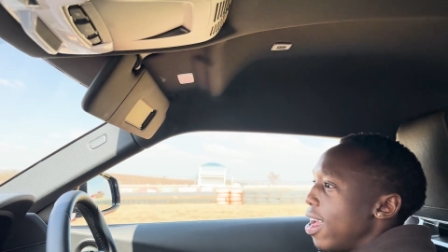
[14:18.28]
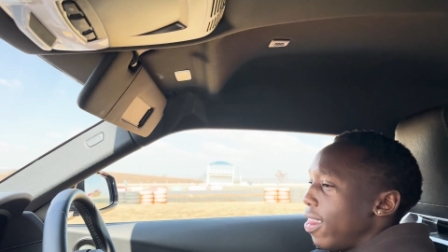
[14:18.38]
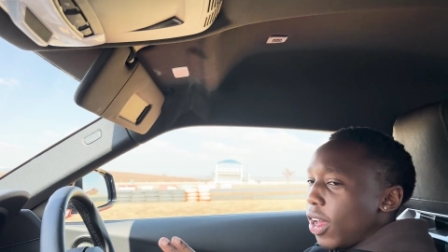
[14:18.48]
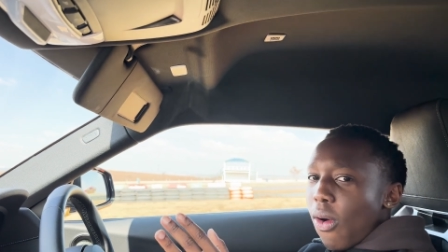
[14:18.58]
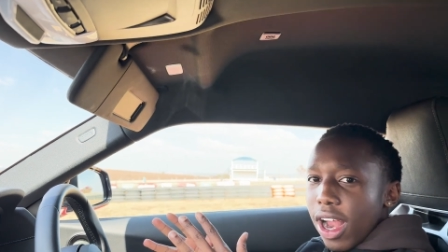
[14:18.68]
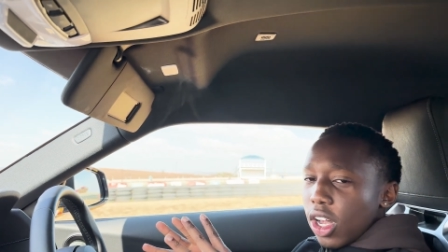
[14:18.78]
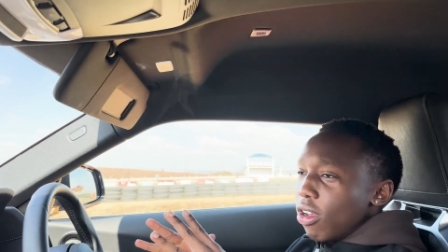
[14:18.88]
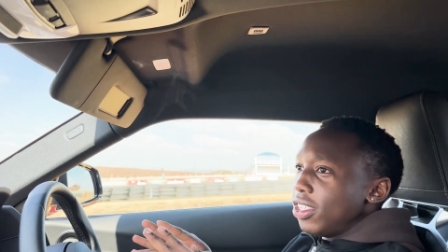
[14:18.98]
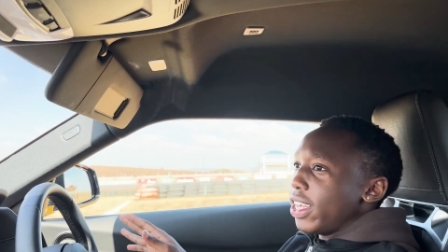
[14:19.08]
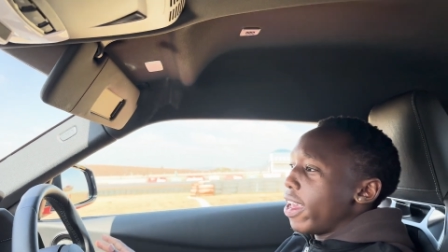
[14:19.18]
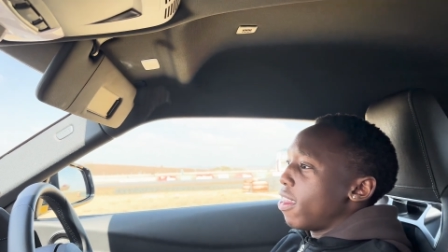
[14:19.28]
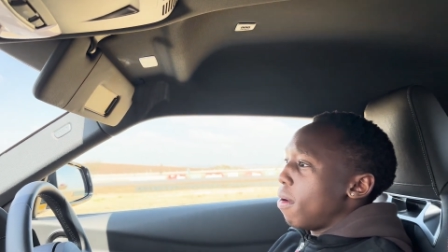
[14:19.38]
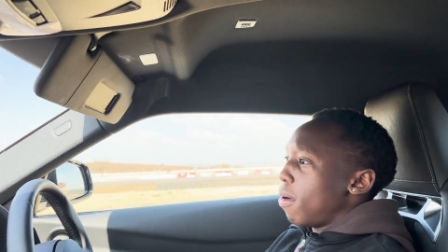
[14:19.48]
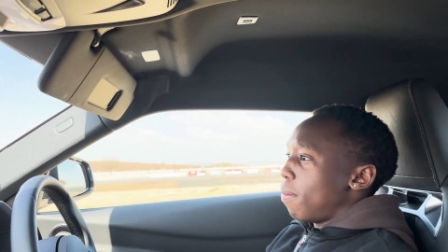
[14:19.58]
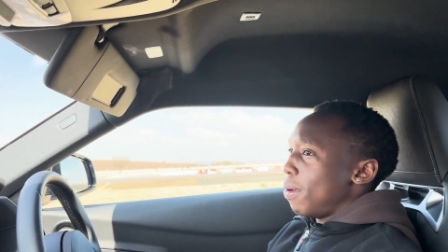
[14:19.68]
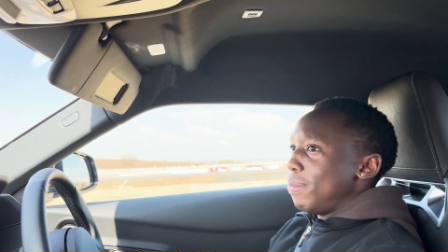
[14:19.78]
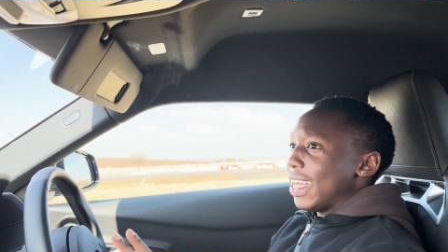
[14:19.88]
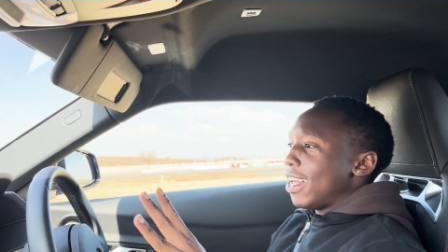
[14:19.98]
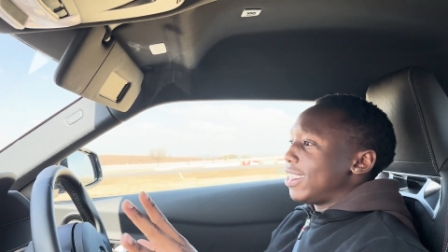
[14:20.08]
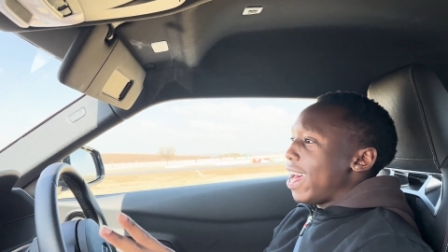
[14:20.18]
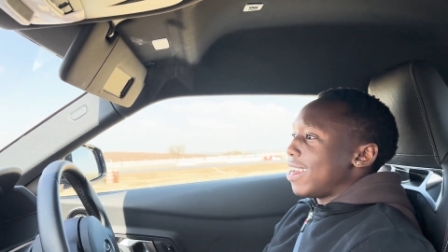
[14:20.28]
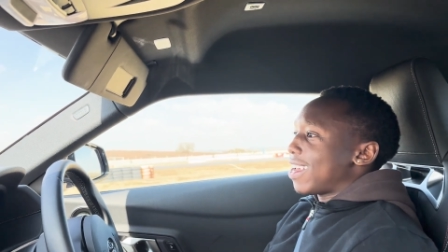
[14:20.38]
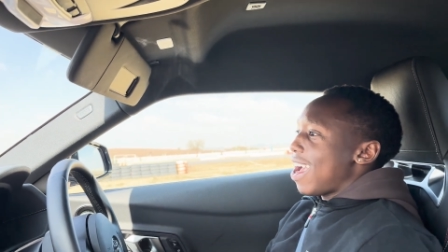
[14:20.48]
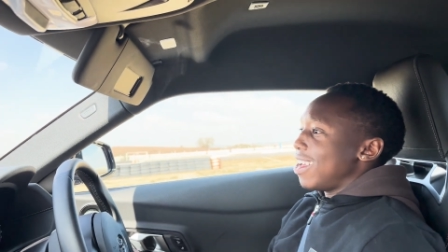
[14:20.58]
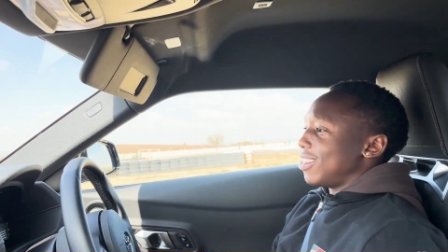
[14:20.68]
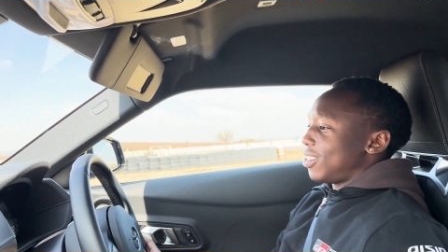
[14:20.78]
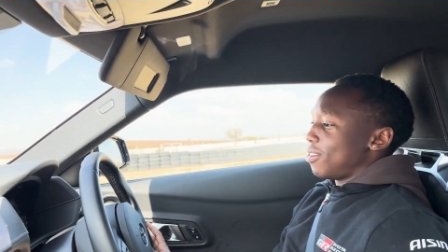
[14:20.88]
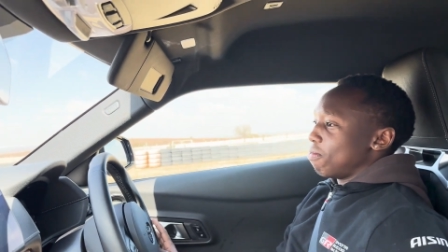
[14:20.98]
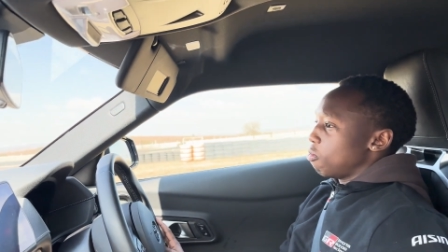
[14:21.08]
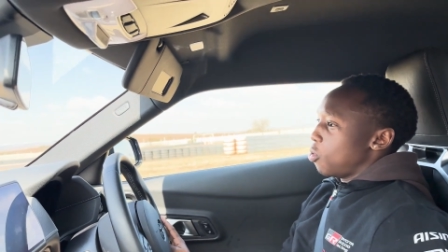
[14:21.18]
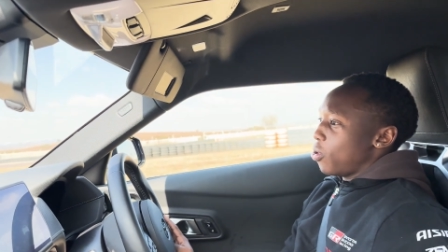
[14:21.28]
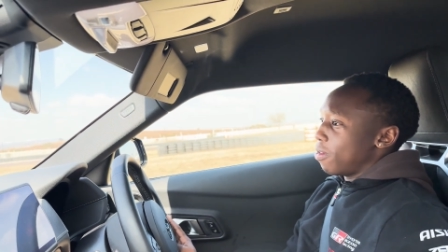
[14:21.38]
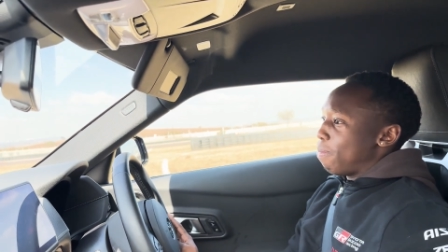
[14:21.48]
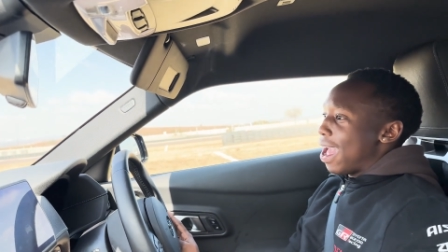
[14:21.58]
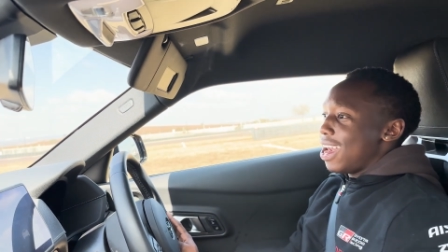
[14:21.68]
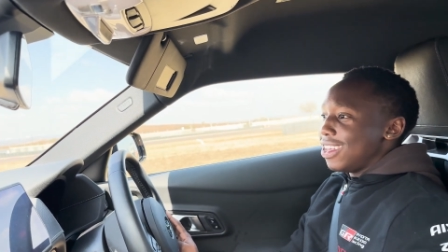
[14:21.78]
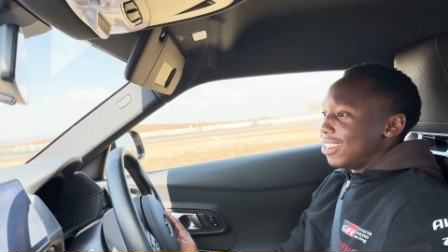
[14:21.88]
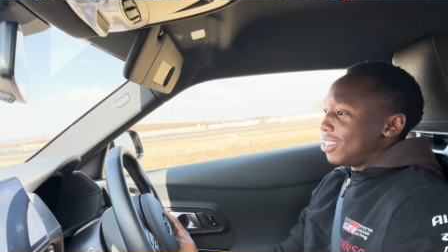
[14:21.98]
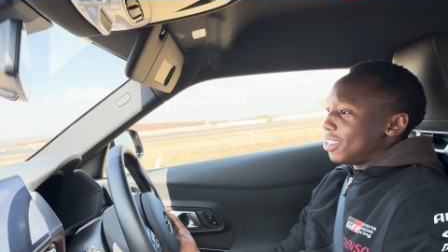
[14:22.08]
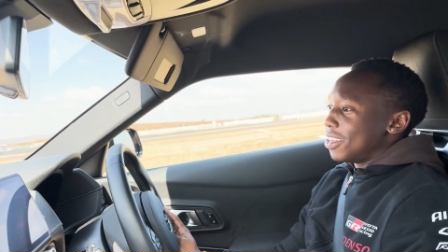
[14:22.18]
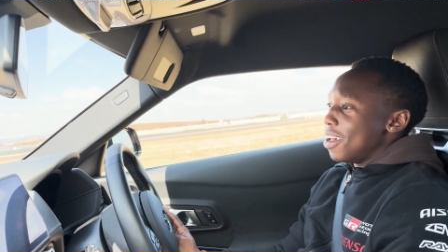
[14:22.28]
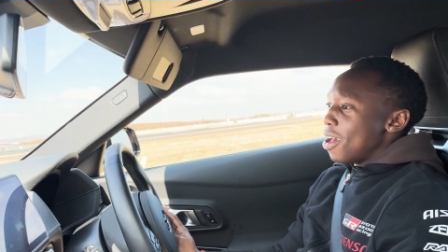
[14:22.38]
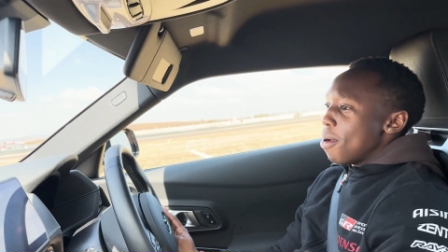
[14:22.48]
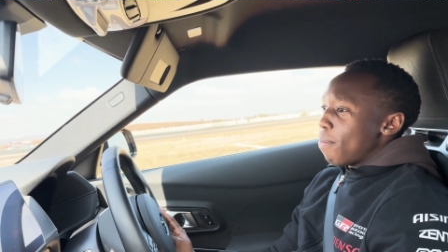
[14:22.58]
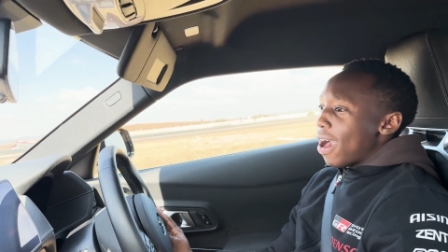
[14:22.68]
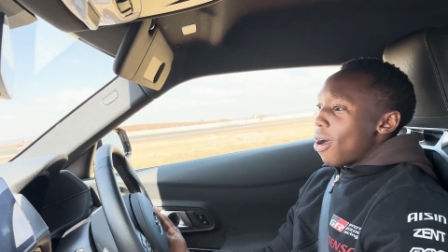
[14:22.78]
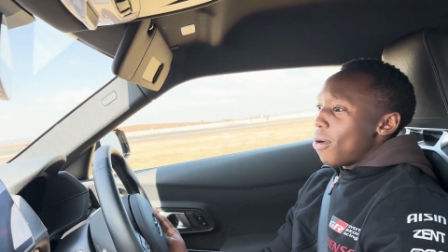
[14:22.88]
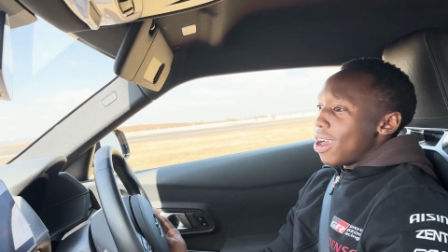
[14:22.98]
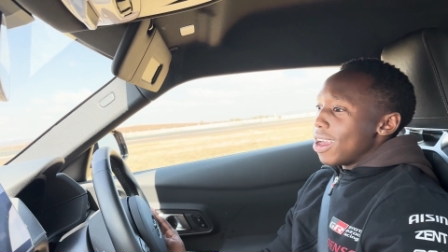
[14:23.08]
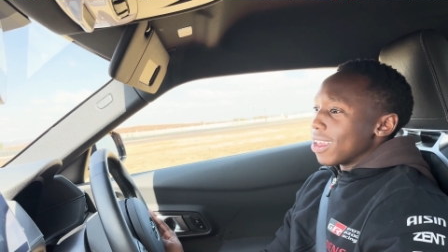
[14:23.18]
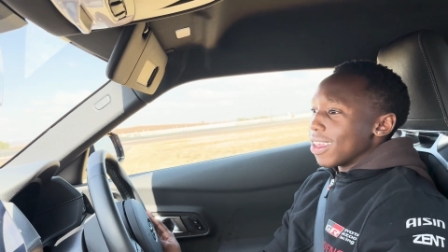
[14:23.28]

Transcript: They're quite close together, but besides that, guys, oh, balance, power,